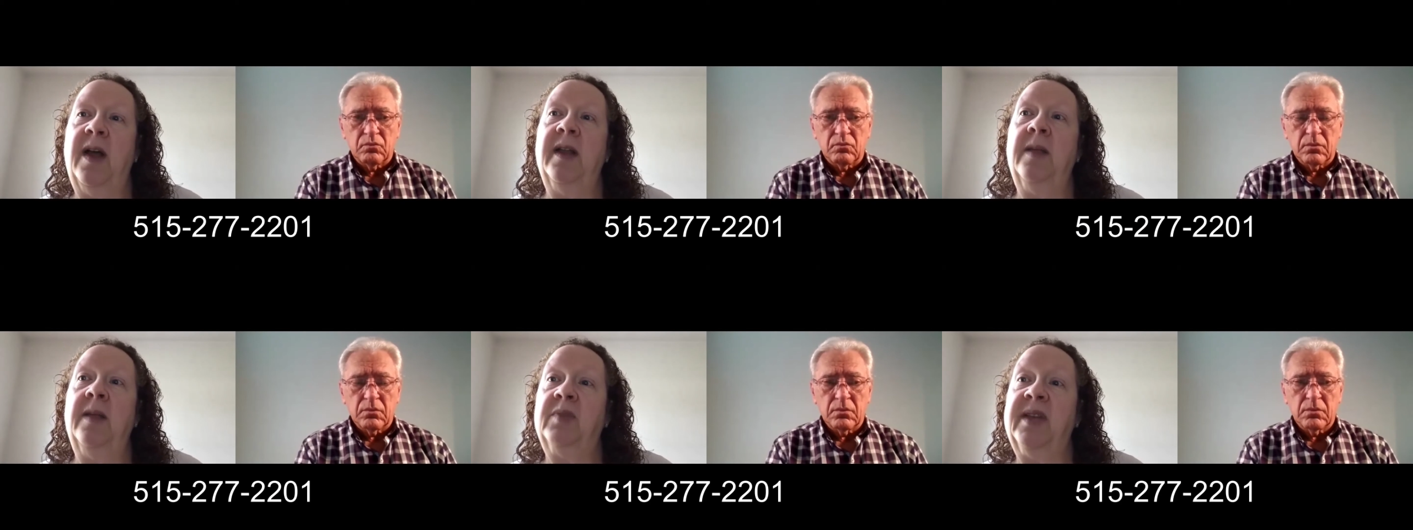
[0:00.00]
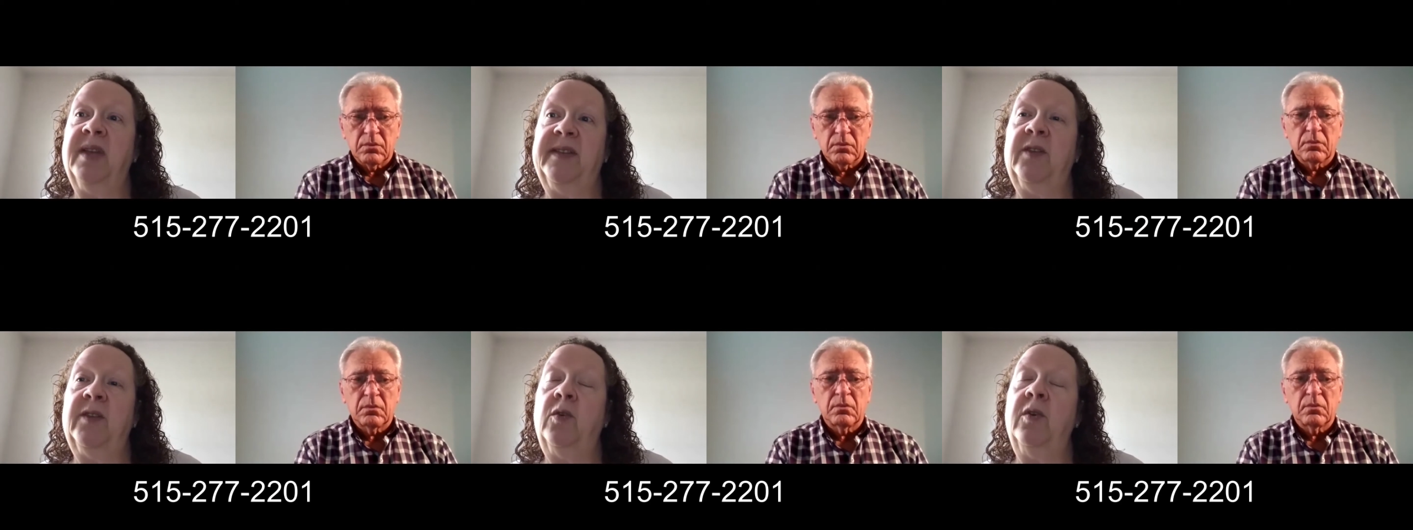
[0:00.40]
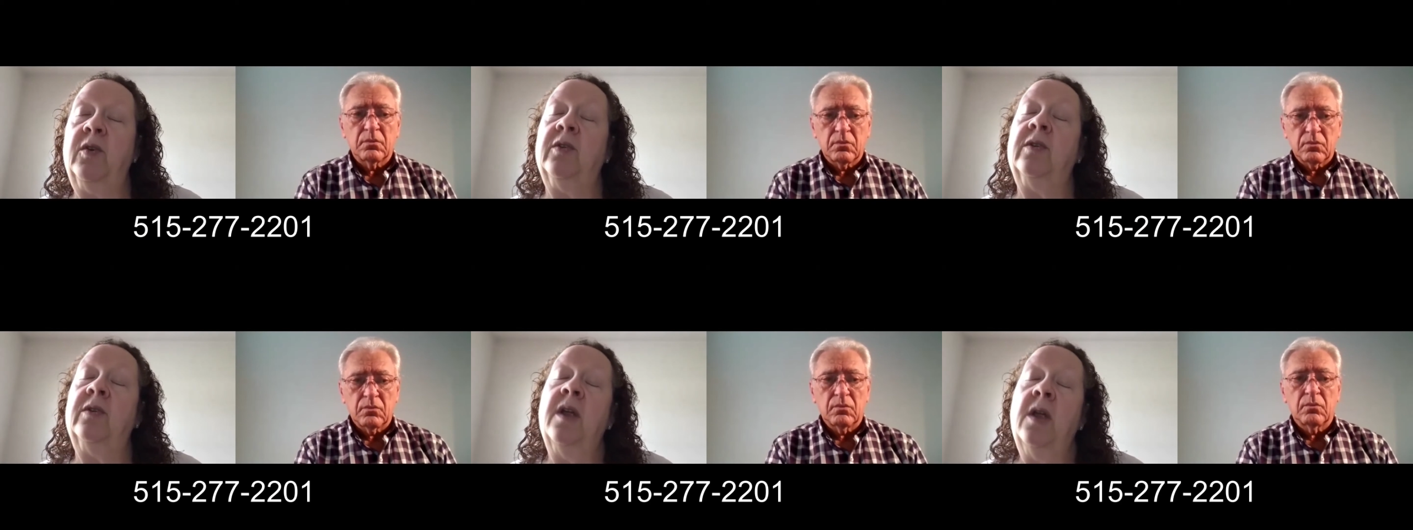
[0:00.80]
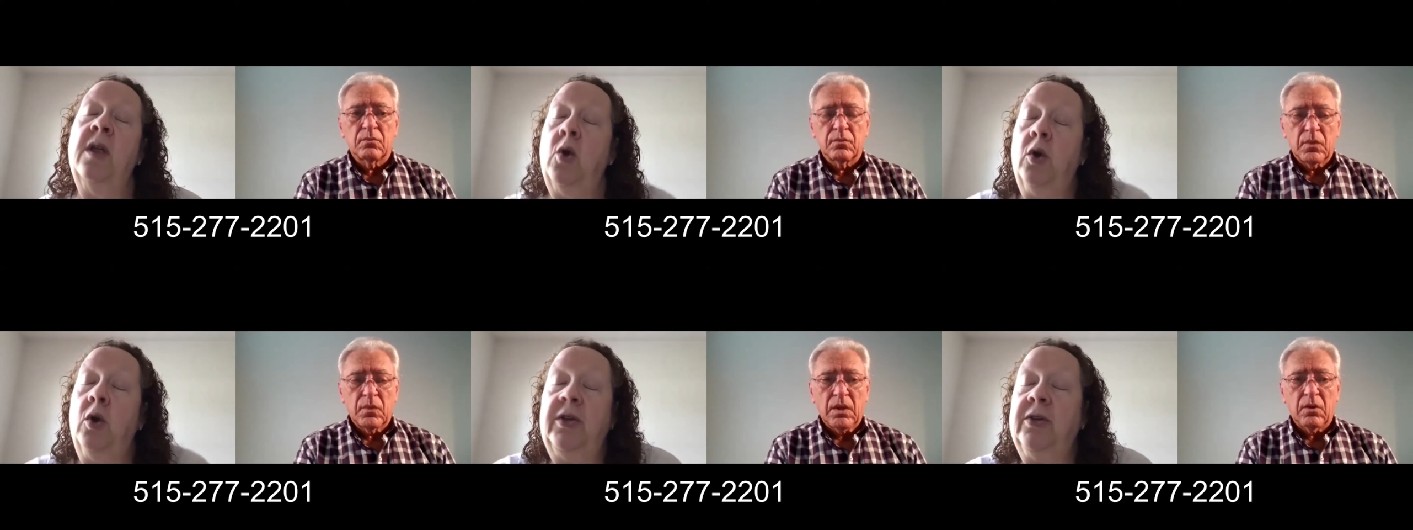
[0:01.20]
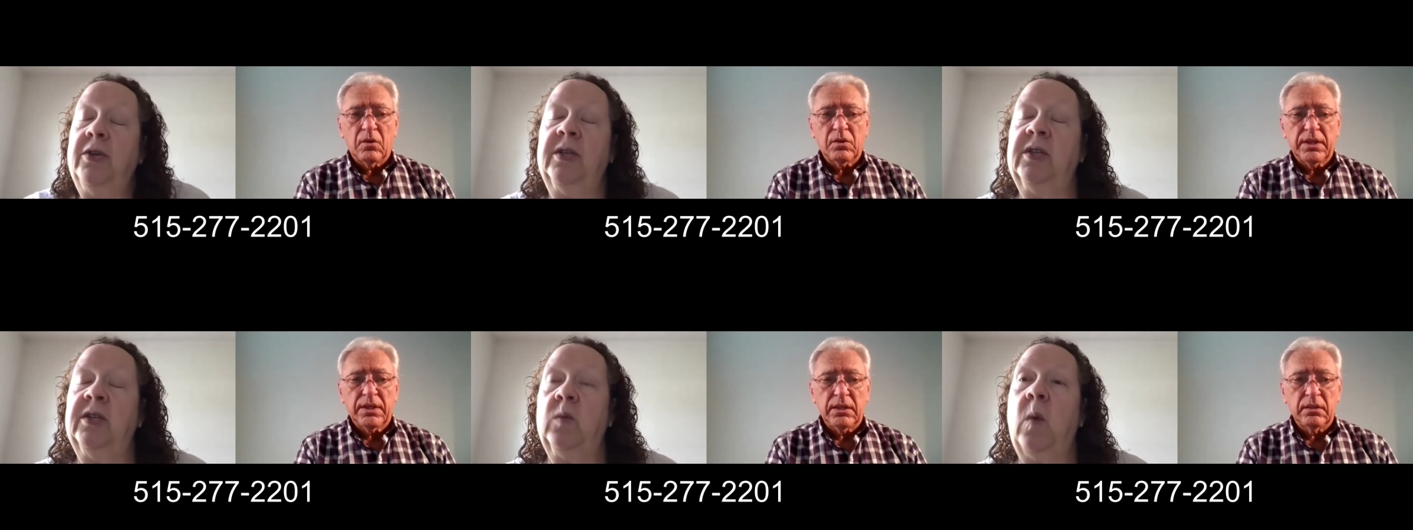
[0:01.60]
Speaker 1: and place an order, or you can
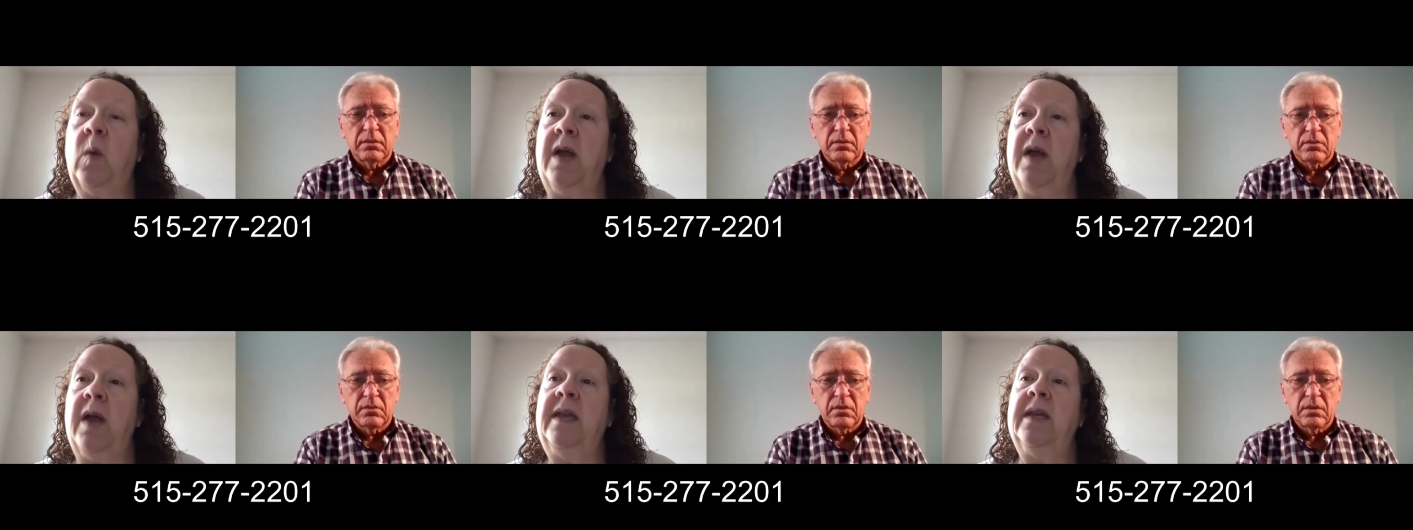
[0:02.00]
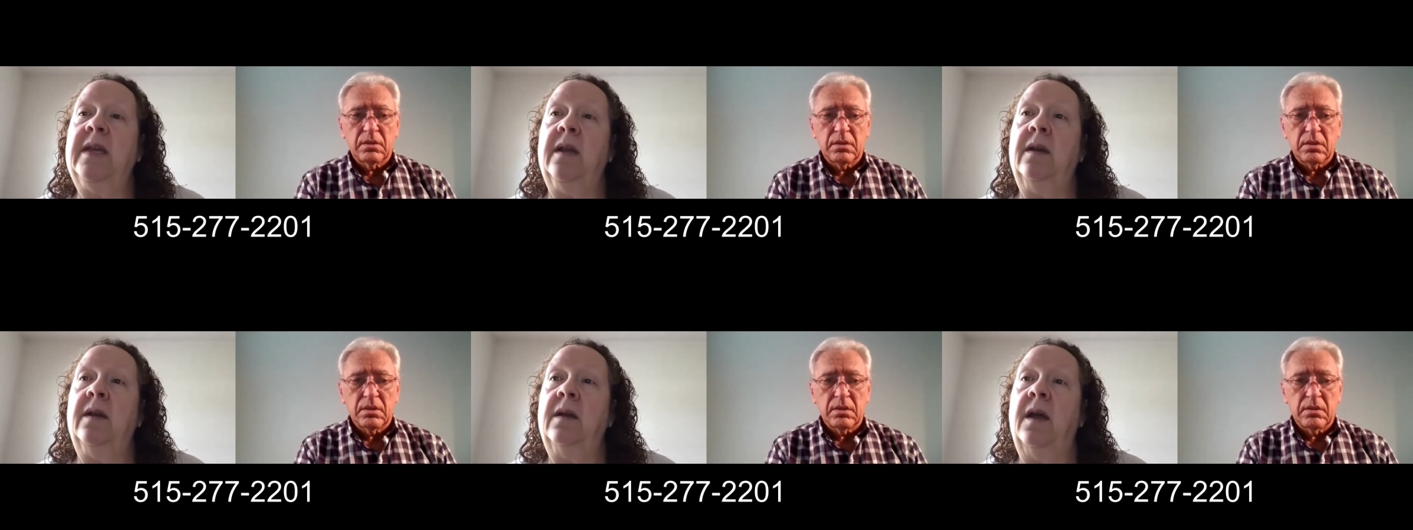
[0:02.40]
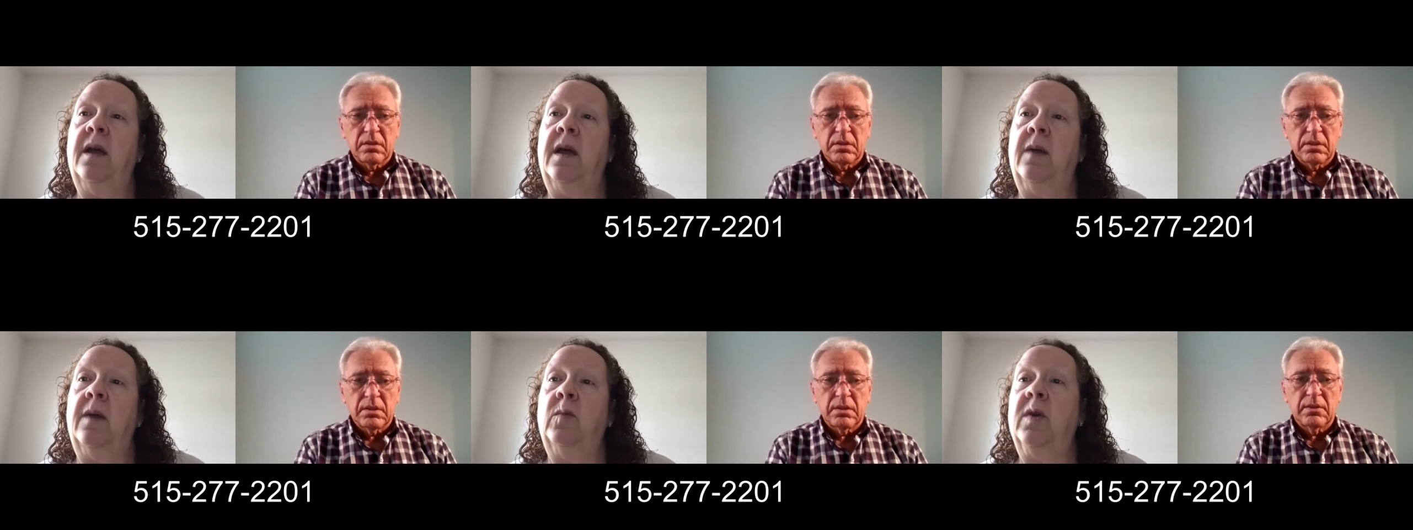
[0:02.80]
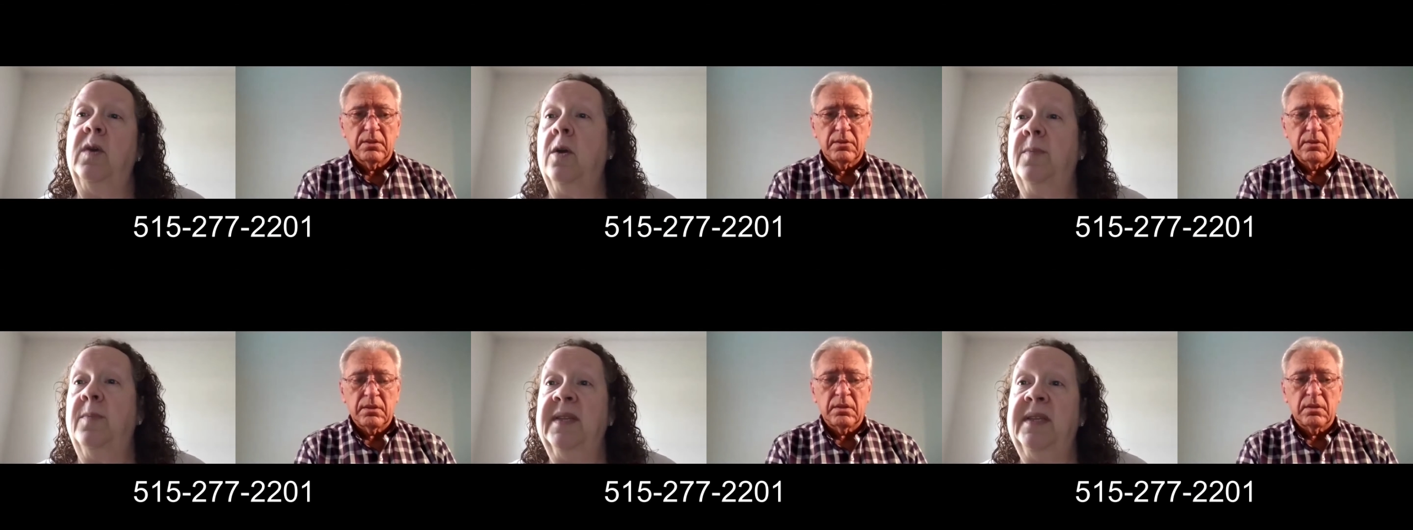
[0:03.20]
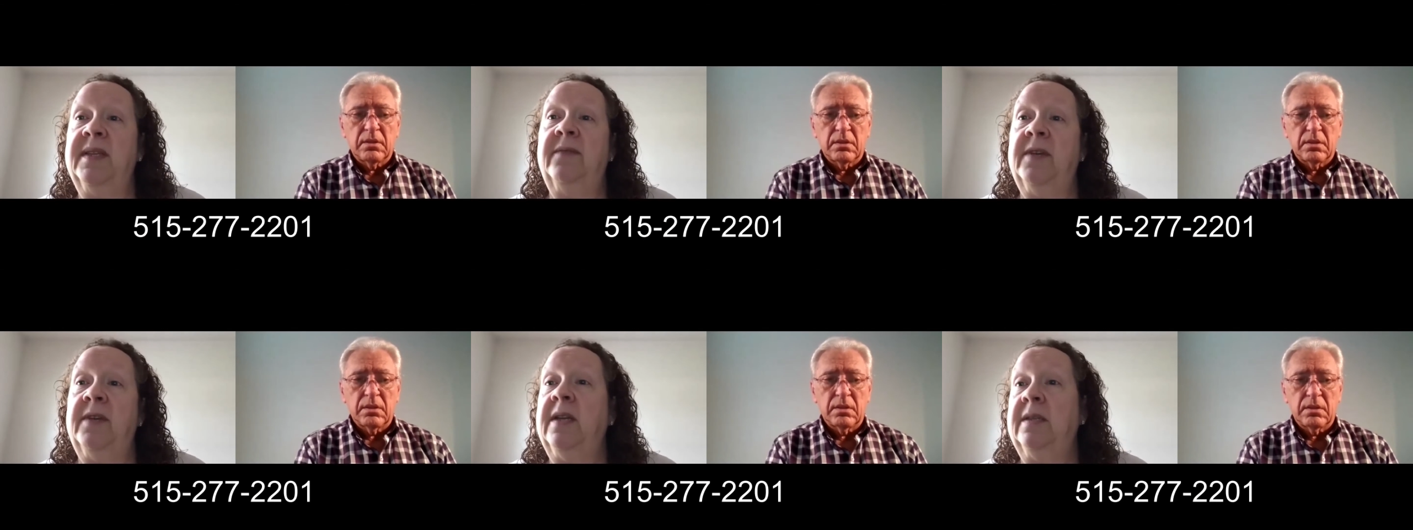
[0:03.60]
just walk in. Um, we're open
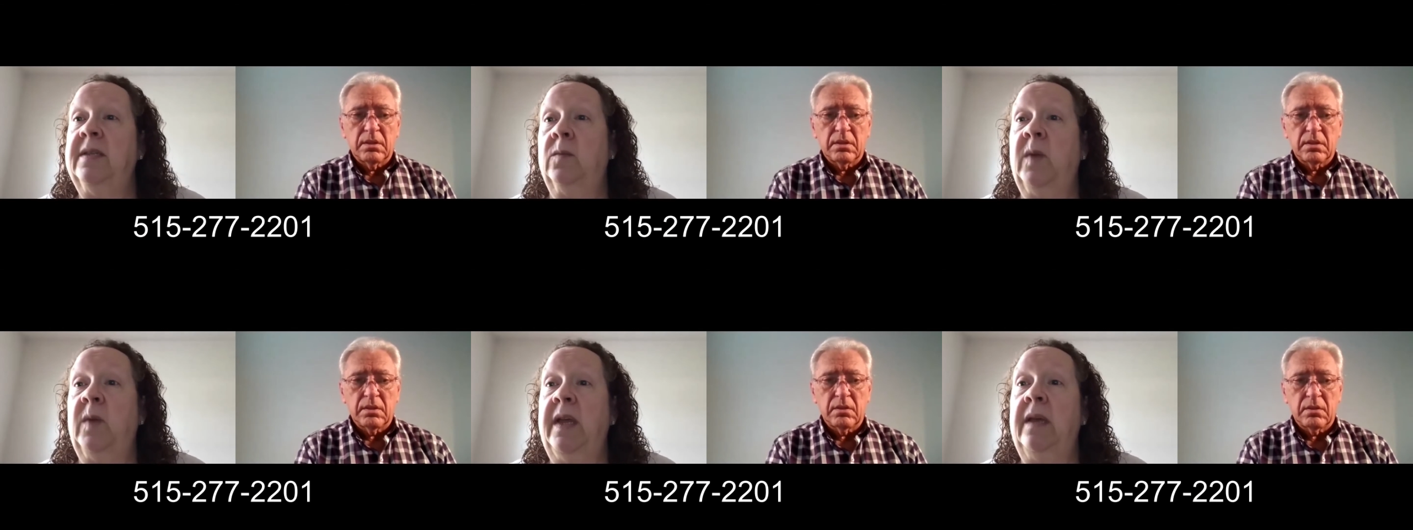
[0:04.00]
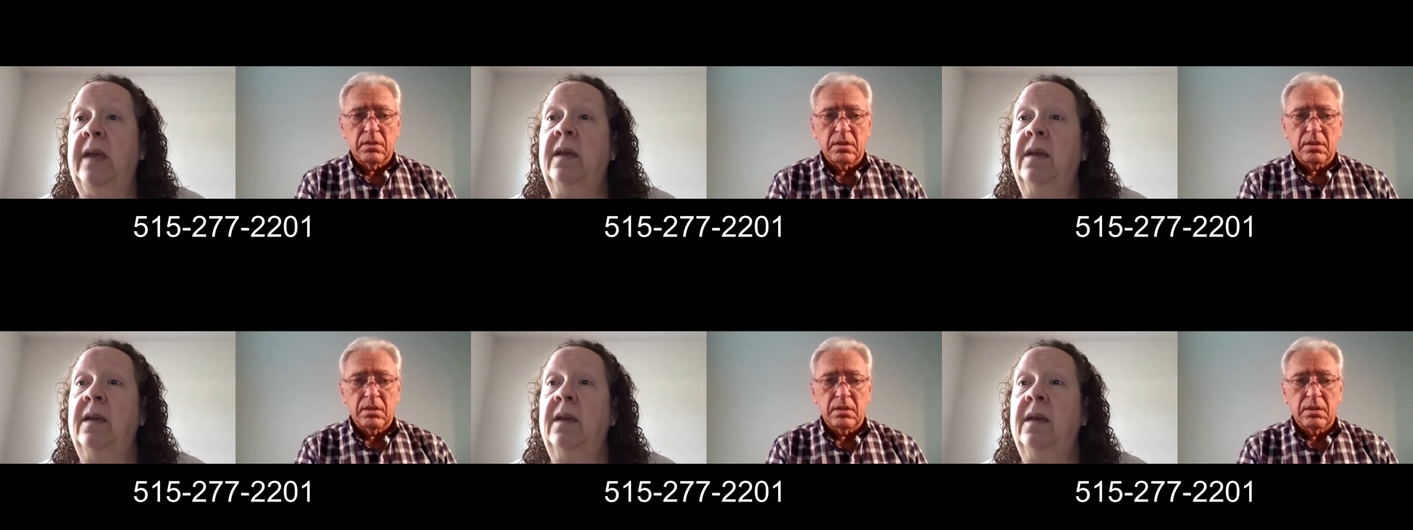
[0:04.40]
seven days a week.